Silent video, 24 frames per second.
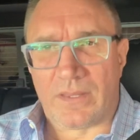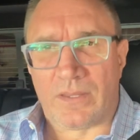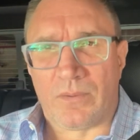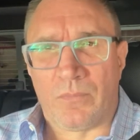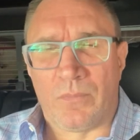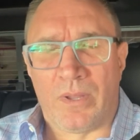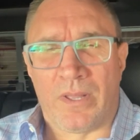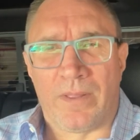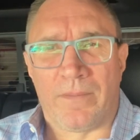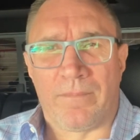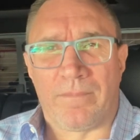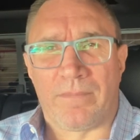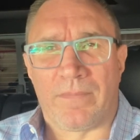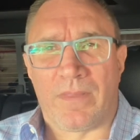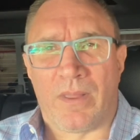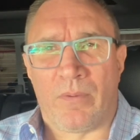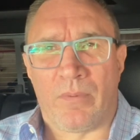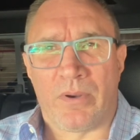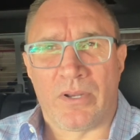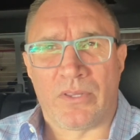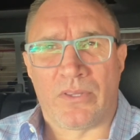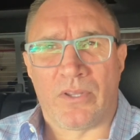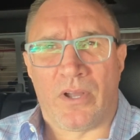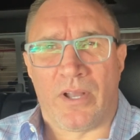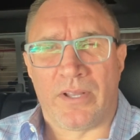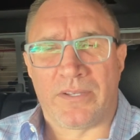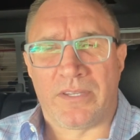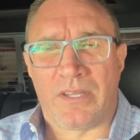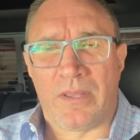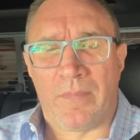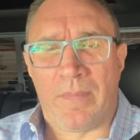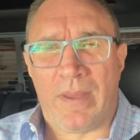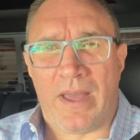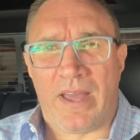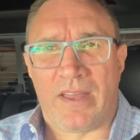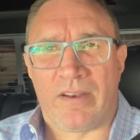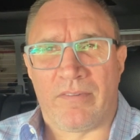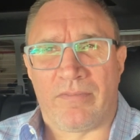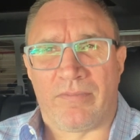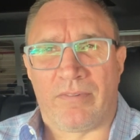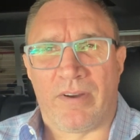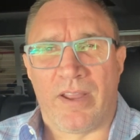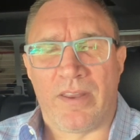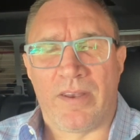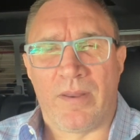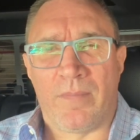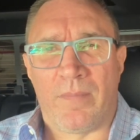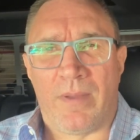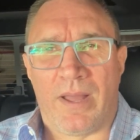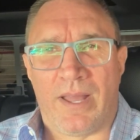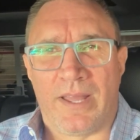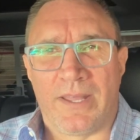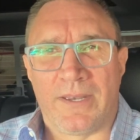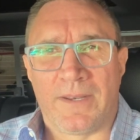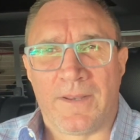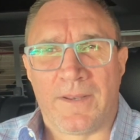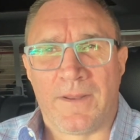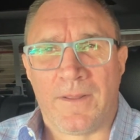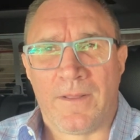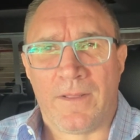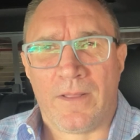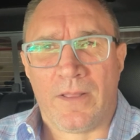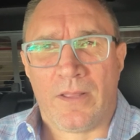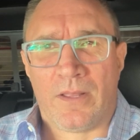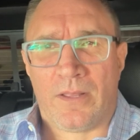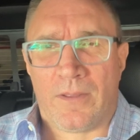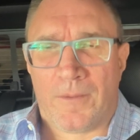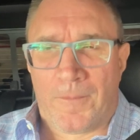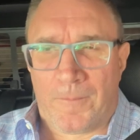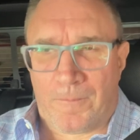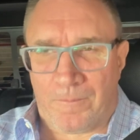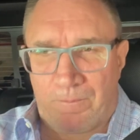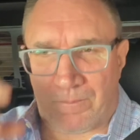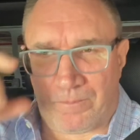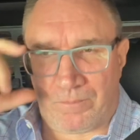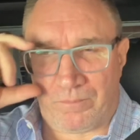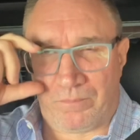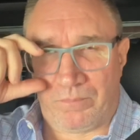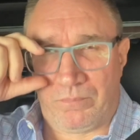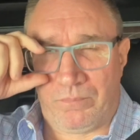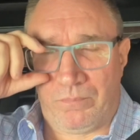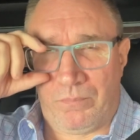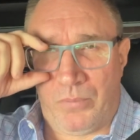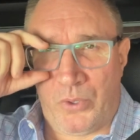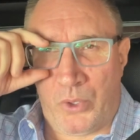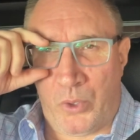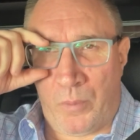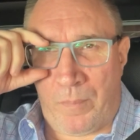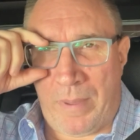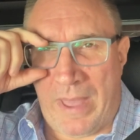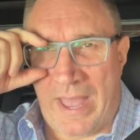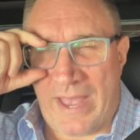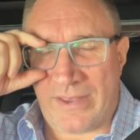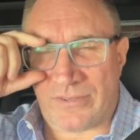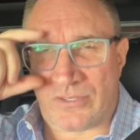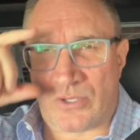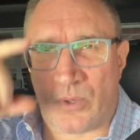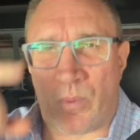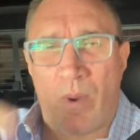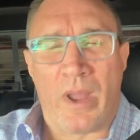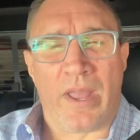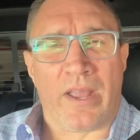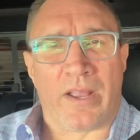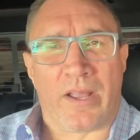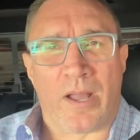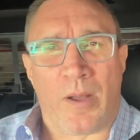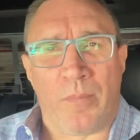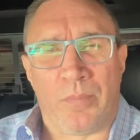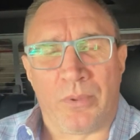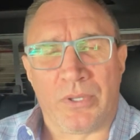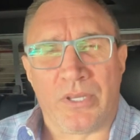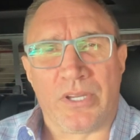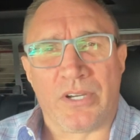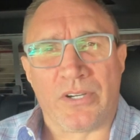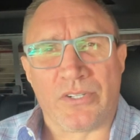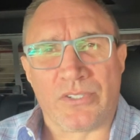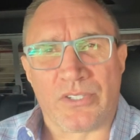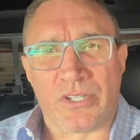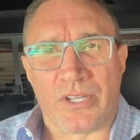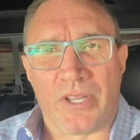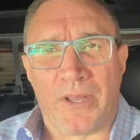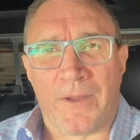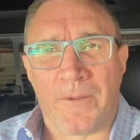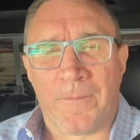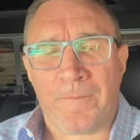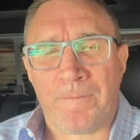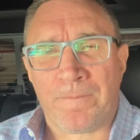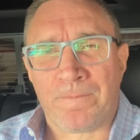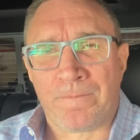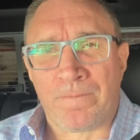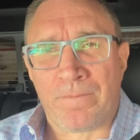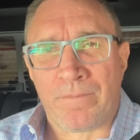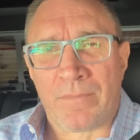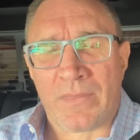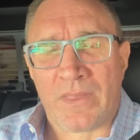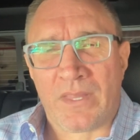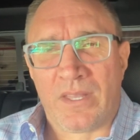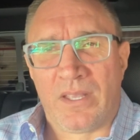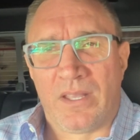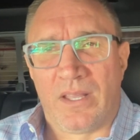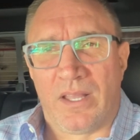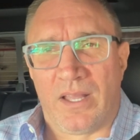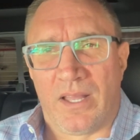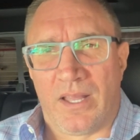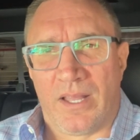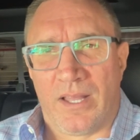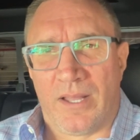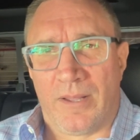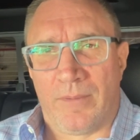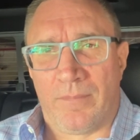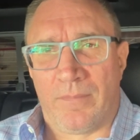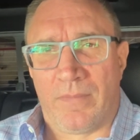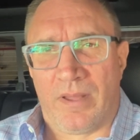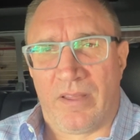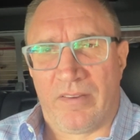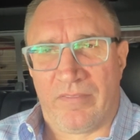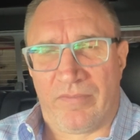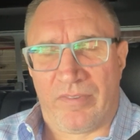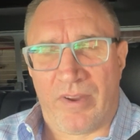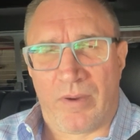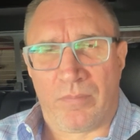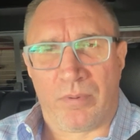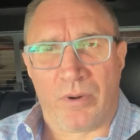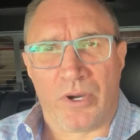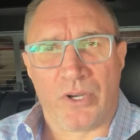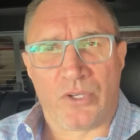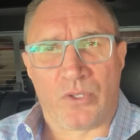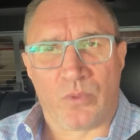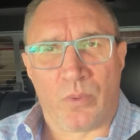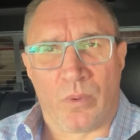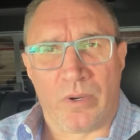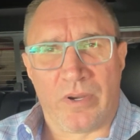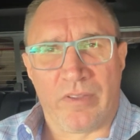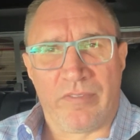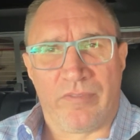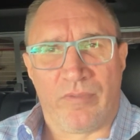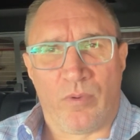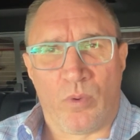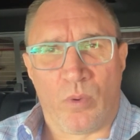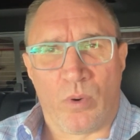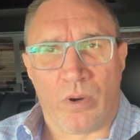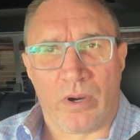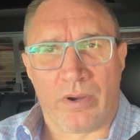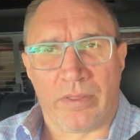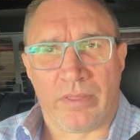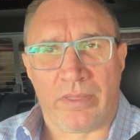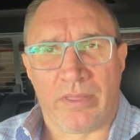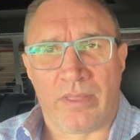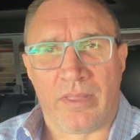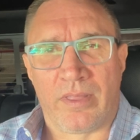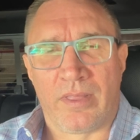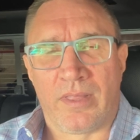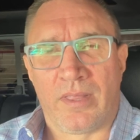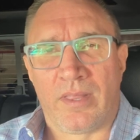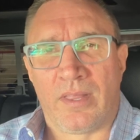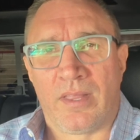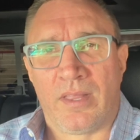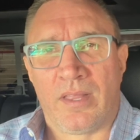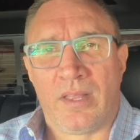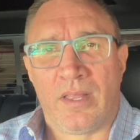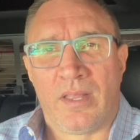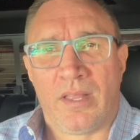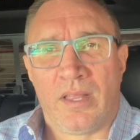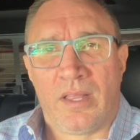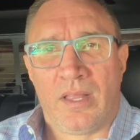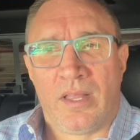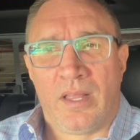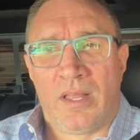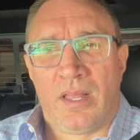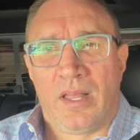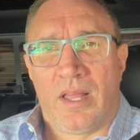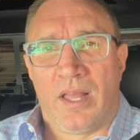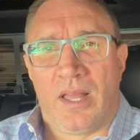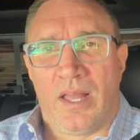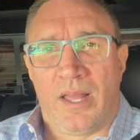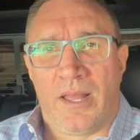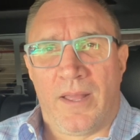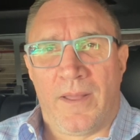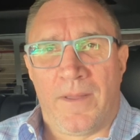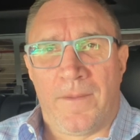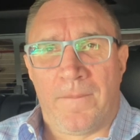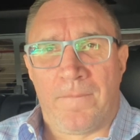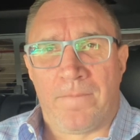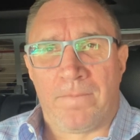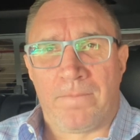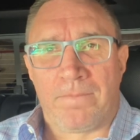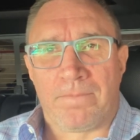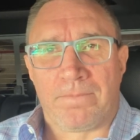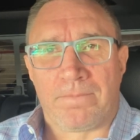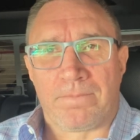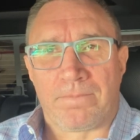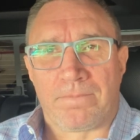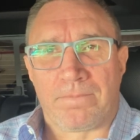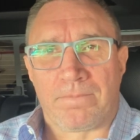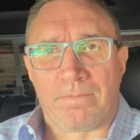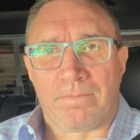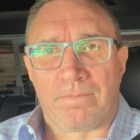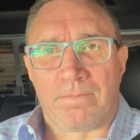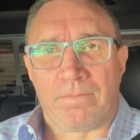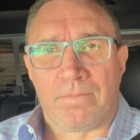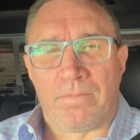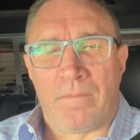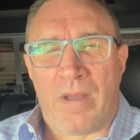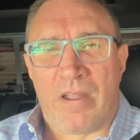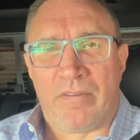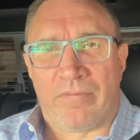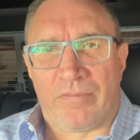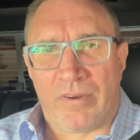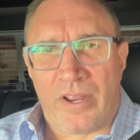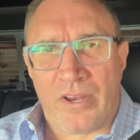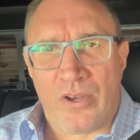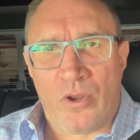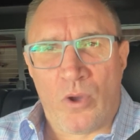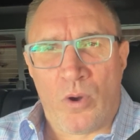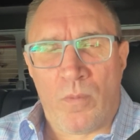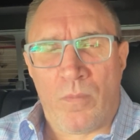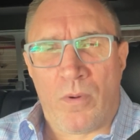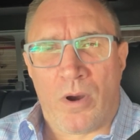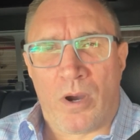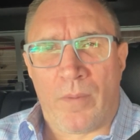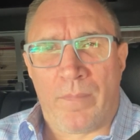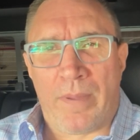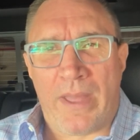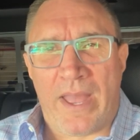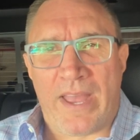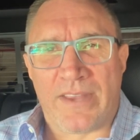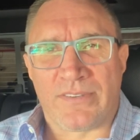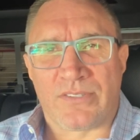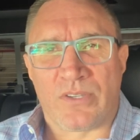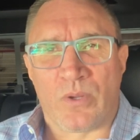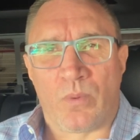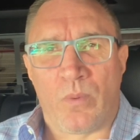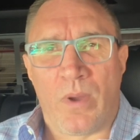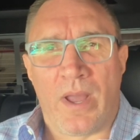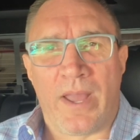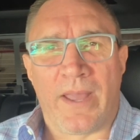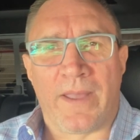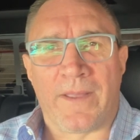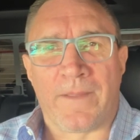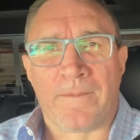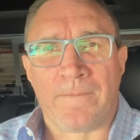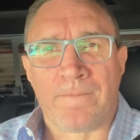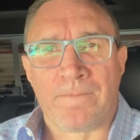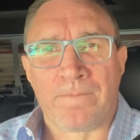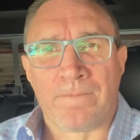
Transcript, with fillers: Well, I want to talk to you about a friend of mine who passed away a couple years ago um, on February 24th. Um, my friend Omar passed away.